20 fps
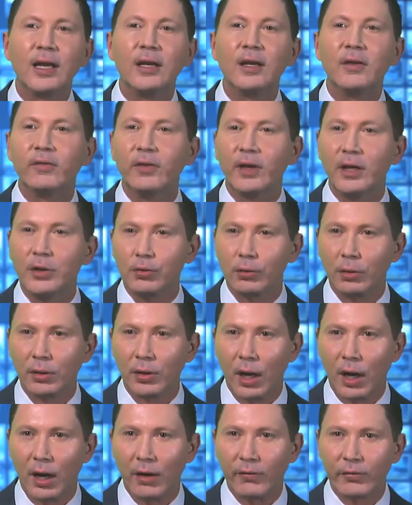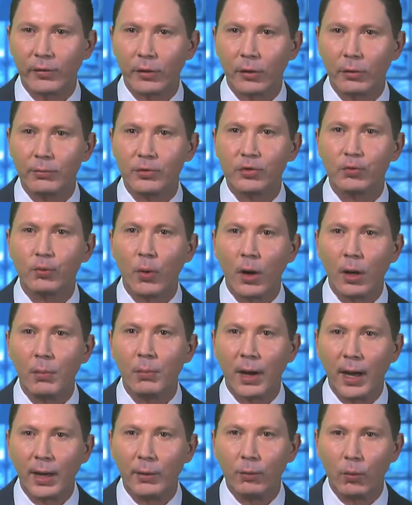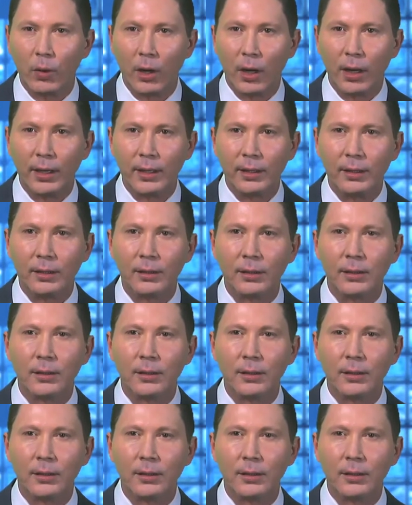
individual law firms one by one